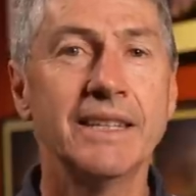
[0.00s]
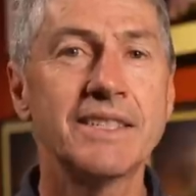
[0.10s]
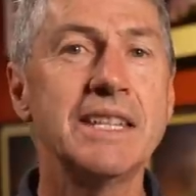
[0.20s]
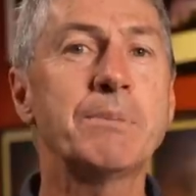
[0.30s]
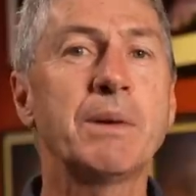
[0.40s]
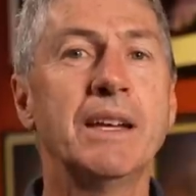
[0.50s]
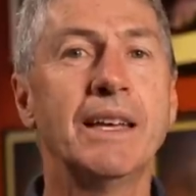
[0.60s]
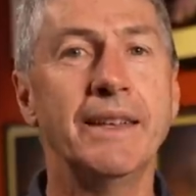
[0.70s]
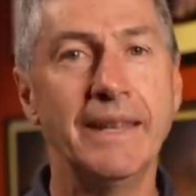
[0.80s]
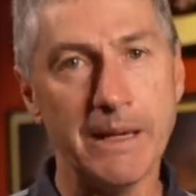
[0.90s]
Tip
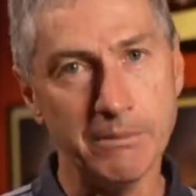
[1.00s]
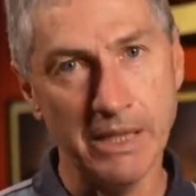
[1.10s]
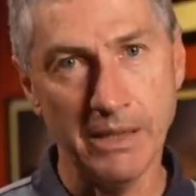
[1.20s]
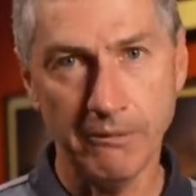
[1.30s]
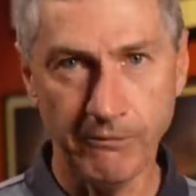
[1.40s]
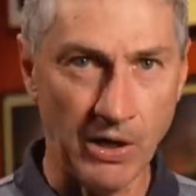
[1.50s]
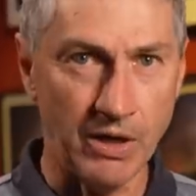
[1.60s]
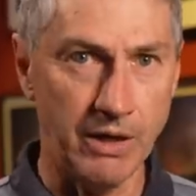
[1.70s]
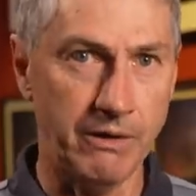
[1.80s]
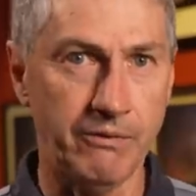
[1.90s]
number
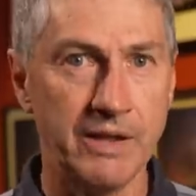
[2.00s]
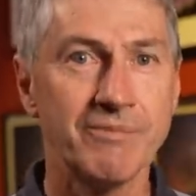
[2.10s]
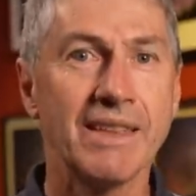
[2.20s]
five,